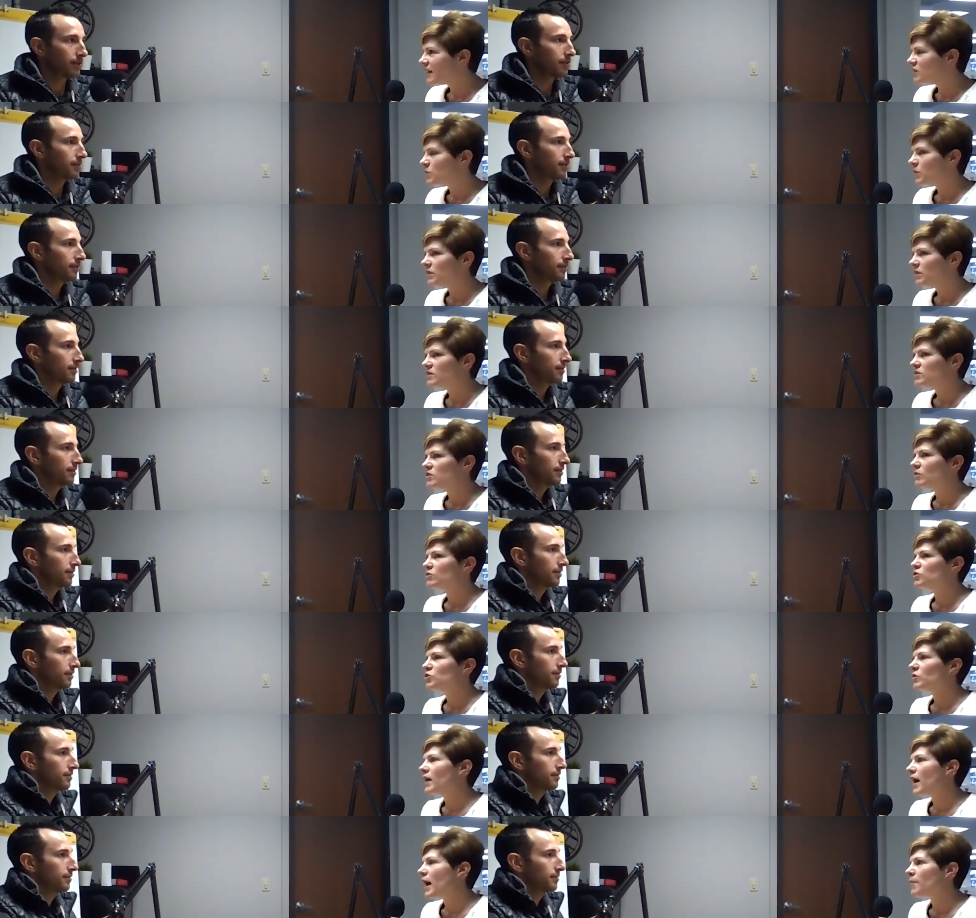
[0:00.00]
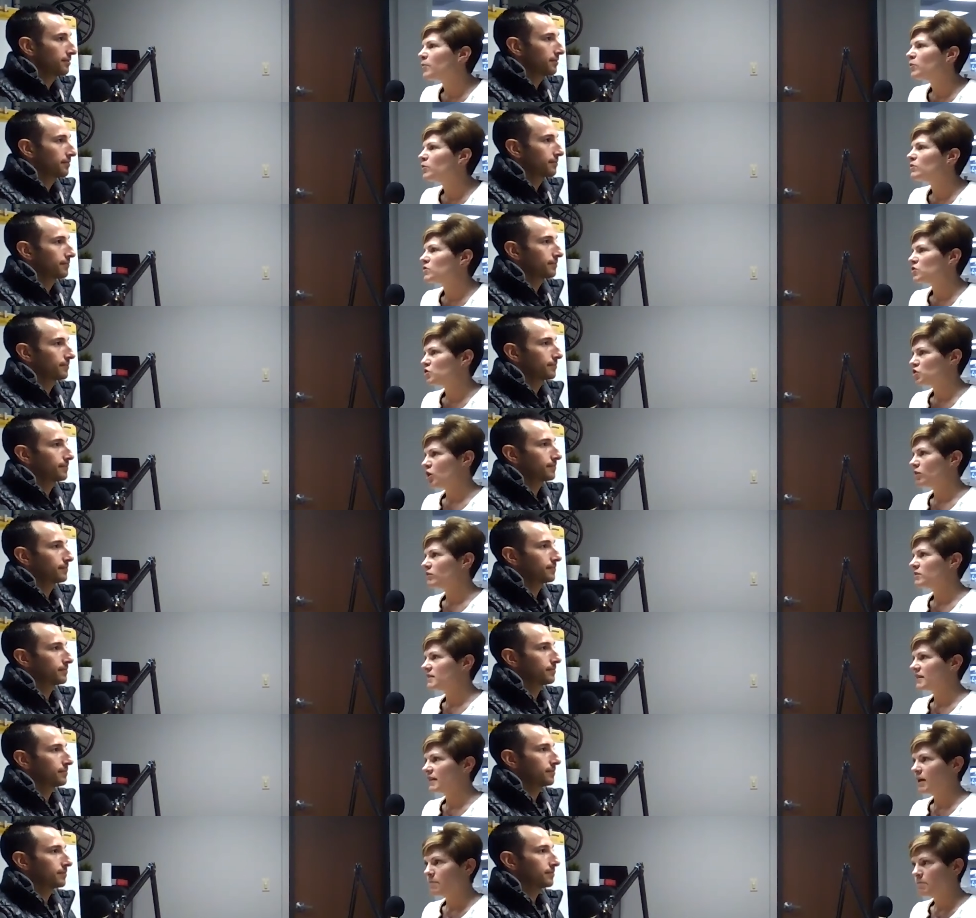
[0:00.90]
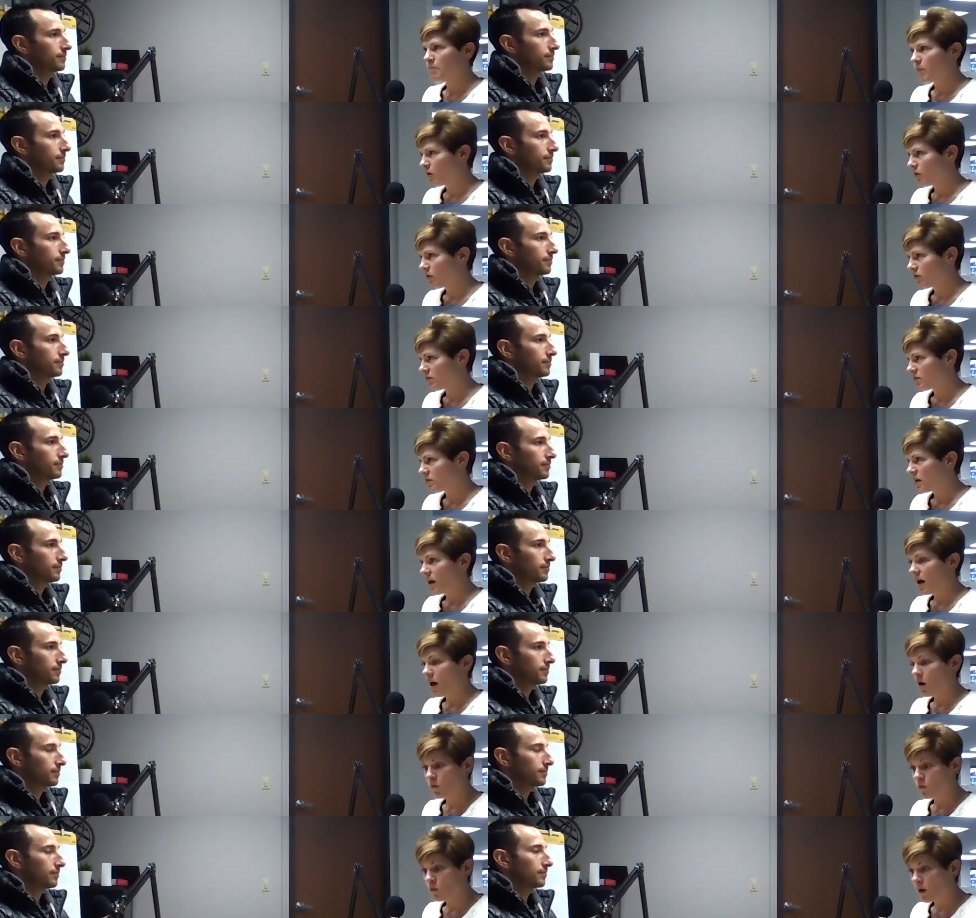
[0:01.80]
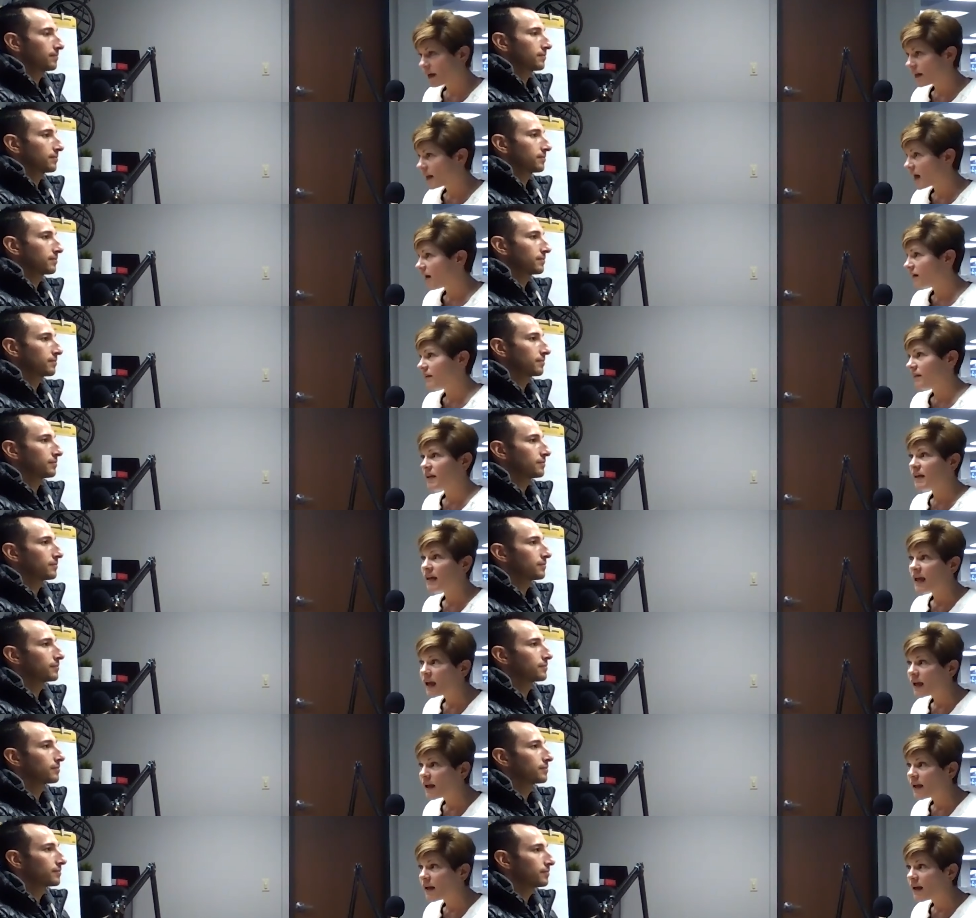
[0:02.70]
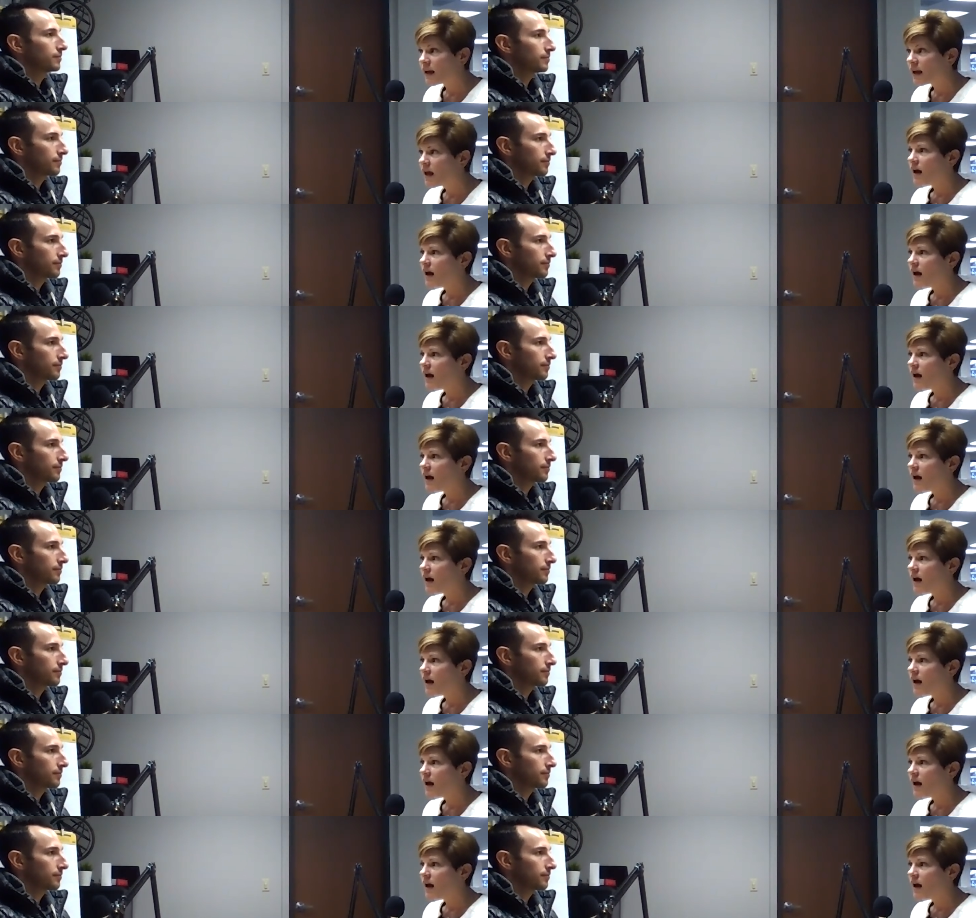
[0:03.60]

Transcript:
Speaker 1: where the social capital starts to get built right out of the gate.